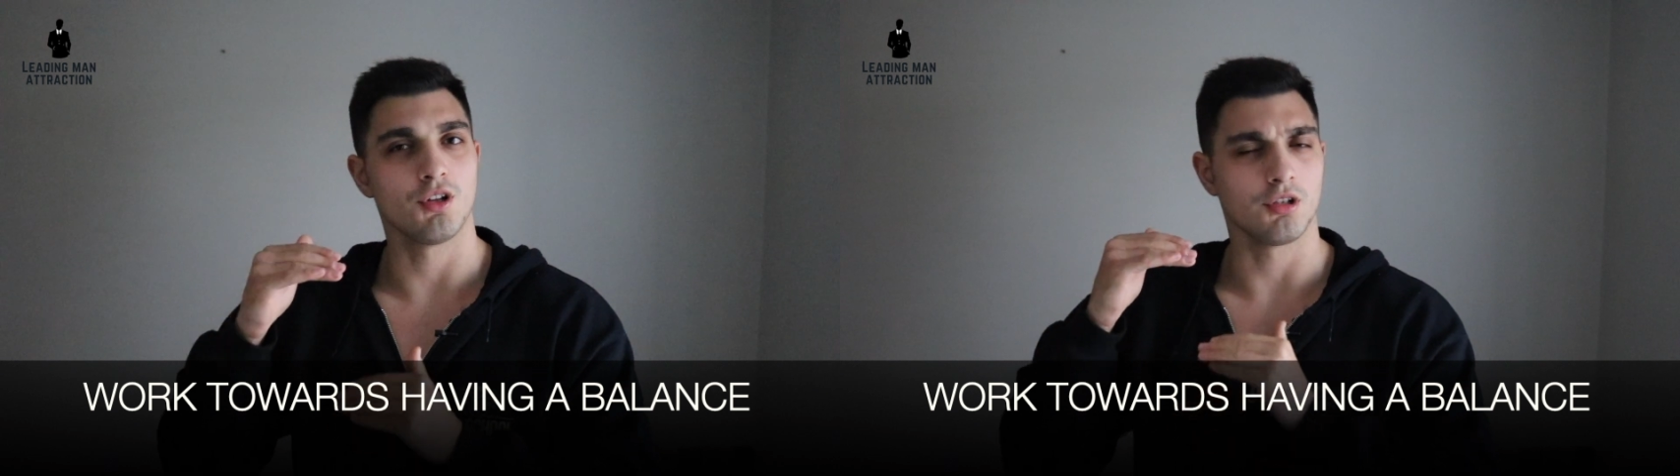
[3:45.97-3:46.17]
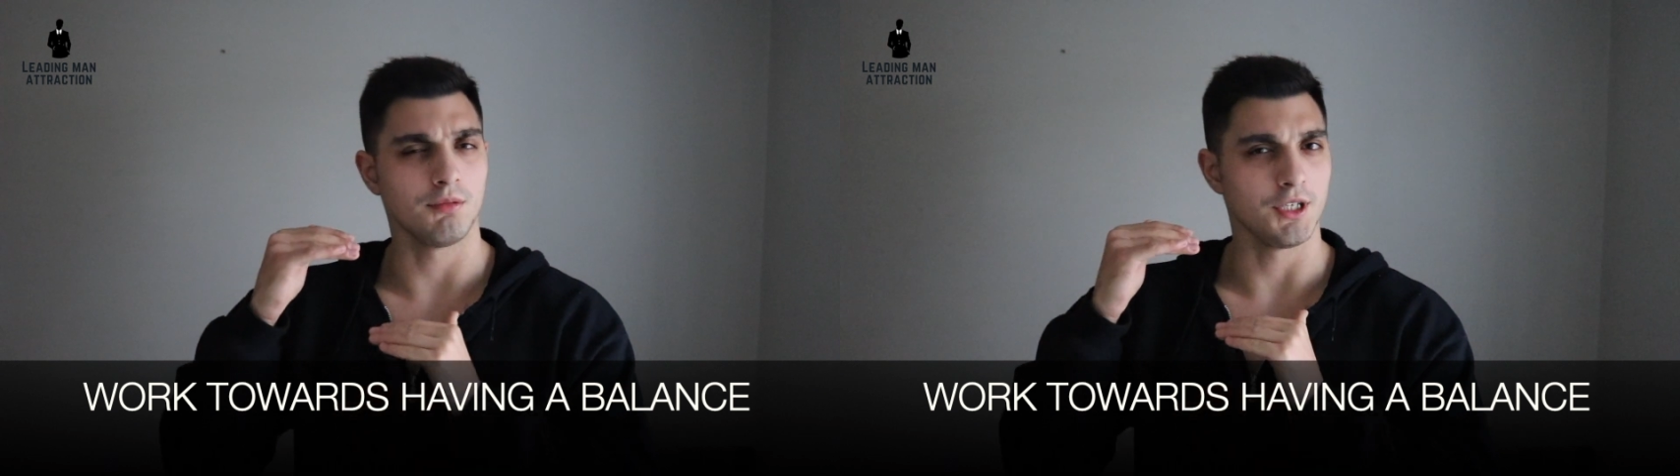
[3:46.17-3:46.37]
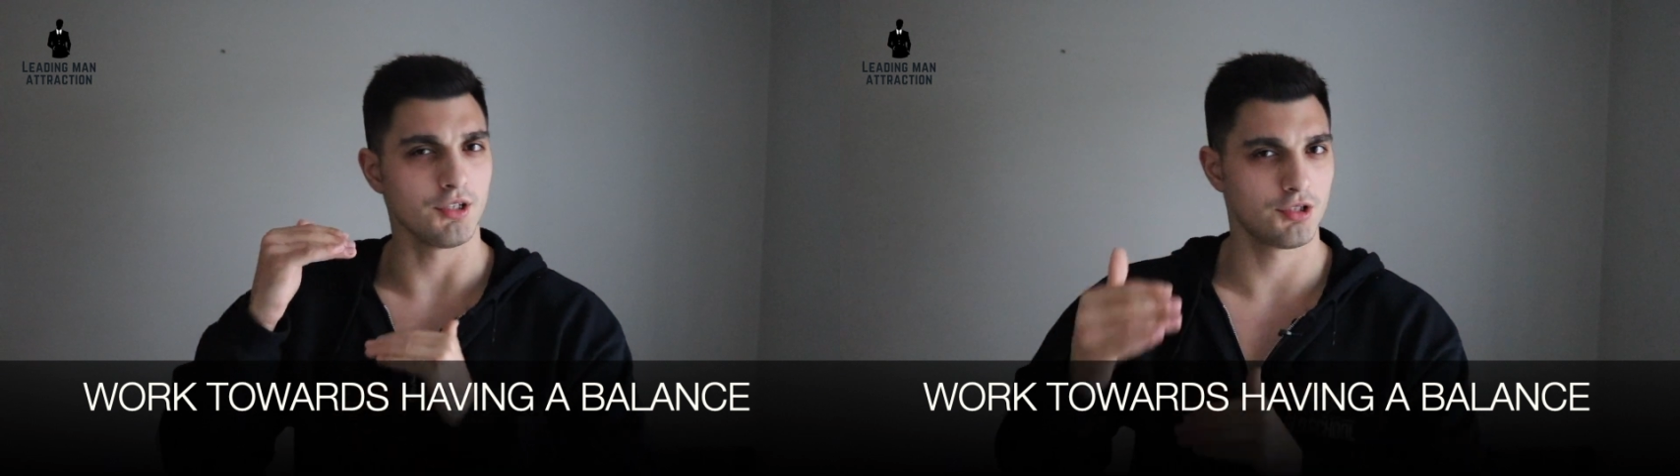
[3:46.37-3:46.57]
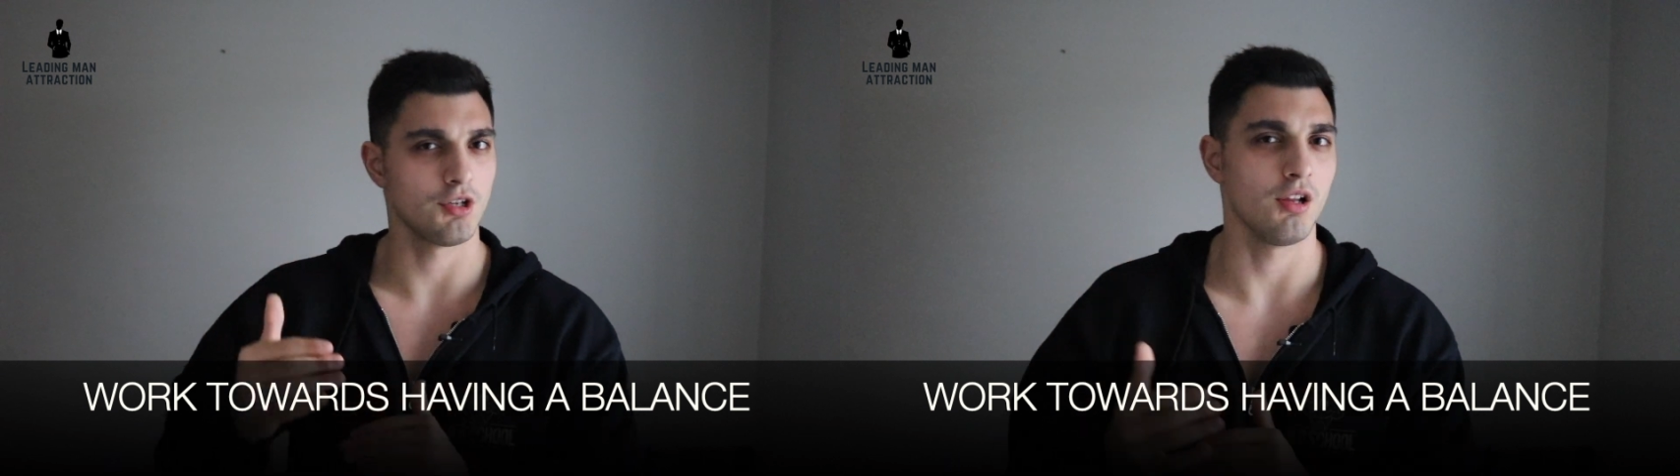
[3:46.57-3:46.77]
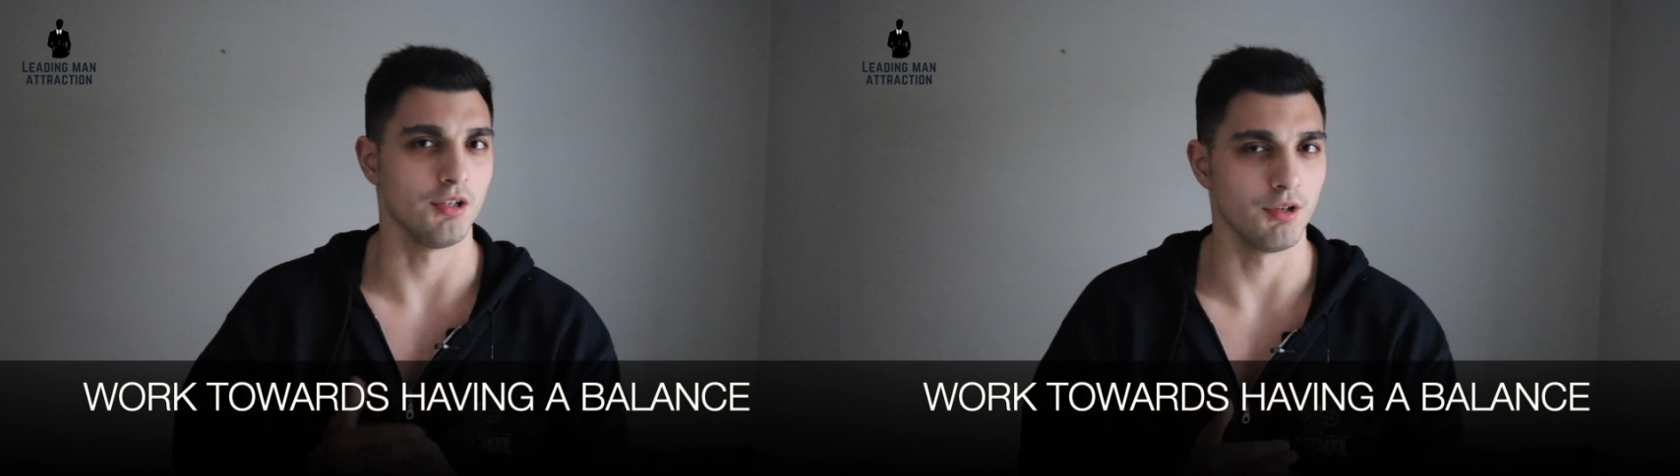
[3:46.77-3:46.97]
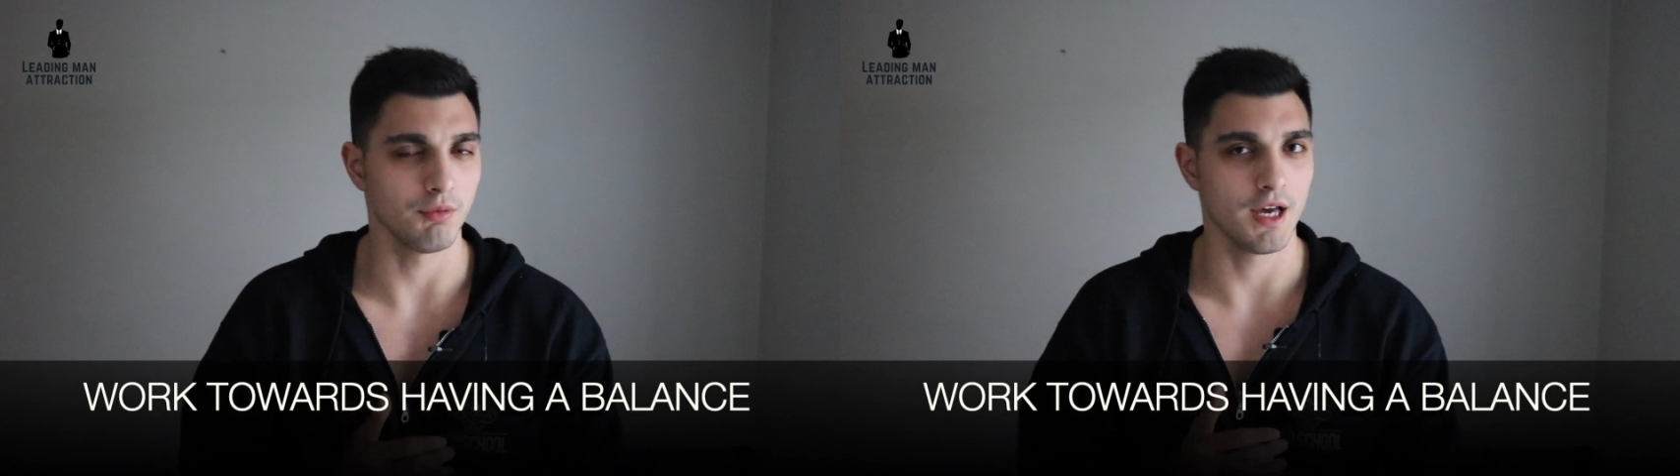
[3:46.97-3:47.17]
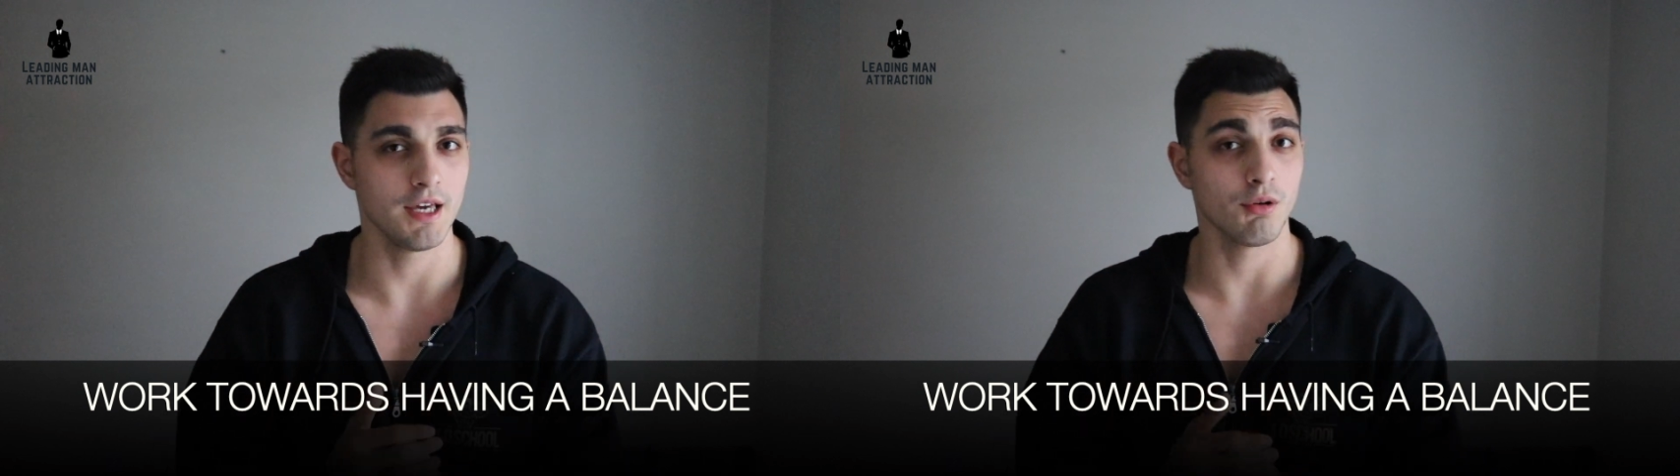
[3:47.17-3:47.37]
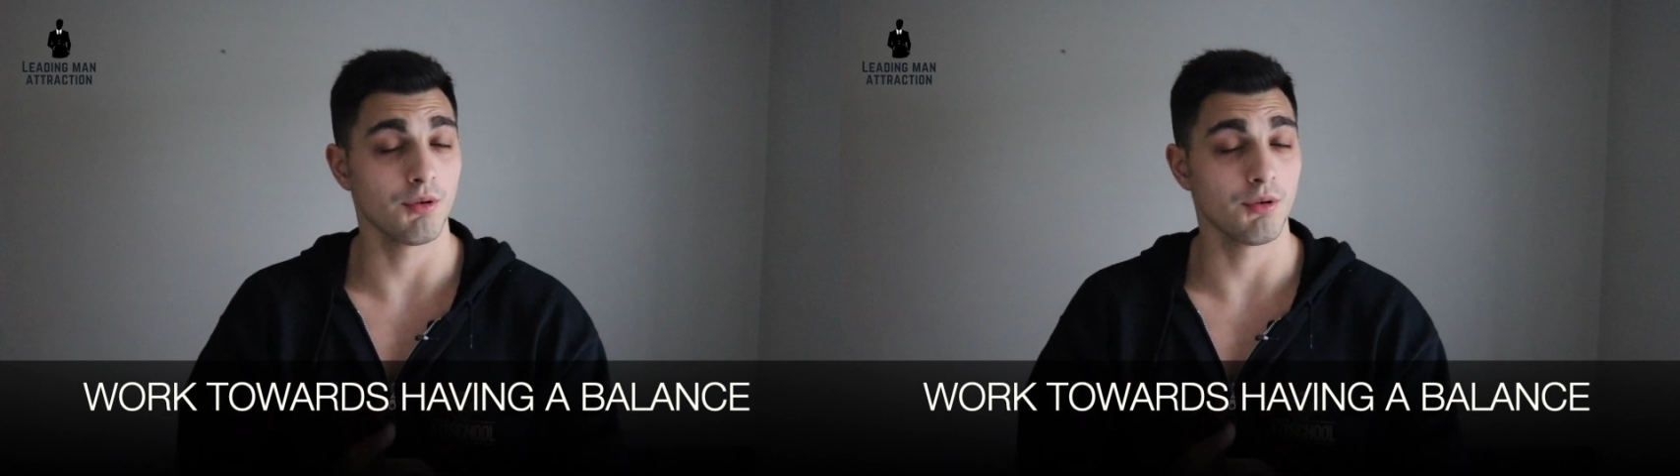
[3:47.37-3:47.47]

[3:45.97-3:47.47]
not going to be as solid, okay?